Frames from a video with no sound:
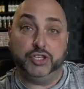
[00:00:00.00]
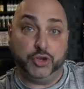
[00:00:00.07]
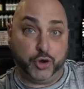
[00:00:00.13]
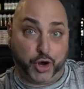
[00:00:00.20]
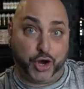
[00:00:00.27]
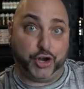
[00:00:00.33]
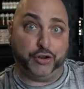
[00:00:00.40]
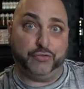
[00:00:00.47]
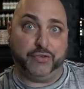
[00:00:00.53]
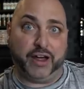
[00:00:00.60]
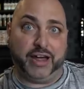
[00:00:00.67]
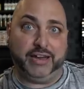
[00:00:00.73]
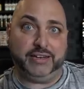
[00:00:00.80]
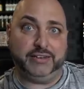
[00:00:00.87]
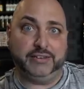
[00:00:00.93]
You heard it,
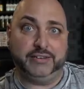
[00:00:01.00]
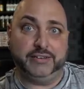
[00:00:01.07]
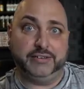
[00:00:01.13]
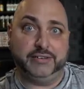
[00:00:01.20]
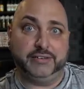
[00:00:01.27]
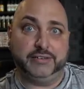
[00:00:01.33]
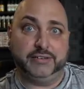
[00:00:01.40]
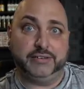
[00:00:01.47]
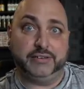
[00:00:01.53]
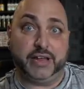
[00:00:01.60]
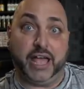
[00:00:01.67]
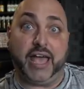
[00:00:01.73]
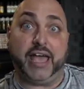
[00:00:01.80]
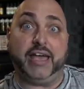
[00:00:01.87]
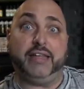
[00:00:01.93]
right?
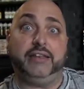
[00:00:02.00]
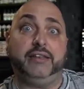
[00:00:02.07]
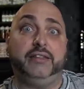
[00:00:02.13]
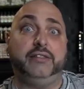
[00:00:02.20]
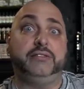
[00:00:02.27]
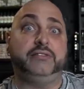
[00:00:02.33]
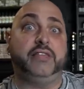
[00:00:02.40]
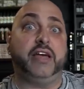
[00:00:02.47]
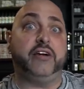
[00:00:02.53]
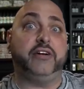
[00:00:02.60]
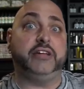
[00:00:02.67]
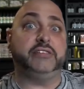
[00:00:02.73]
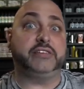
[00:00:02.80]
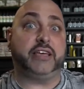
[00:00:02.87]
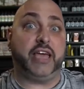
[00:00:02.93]
And there it
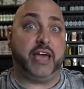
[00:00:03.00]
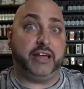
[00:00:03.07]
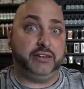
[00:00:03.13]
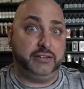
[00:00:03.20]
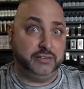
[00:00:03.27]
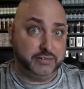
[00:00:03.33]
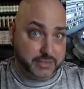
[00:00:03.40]
is again.